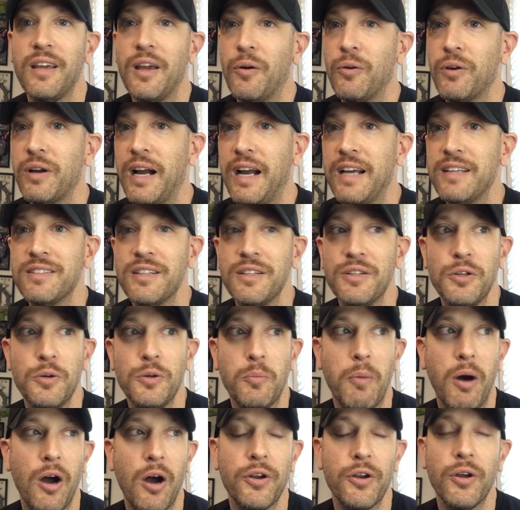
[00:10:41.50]
Guys that do
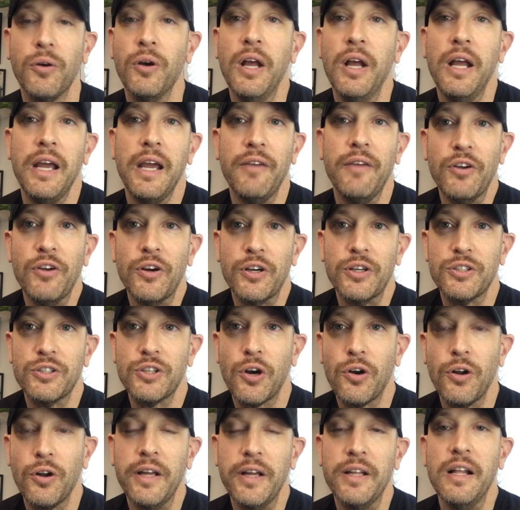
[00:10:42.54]
Mondo. If you're a
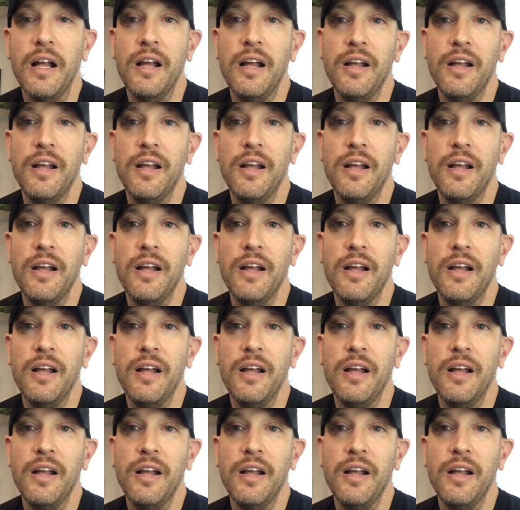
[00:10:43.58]
turtle,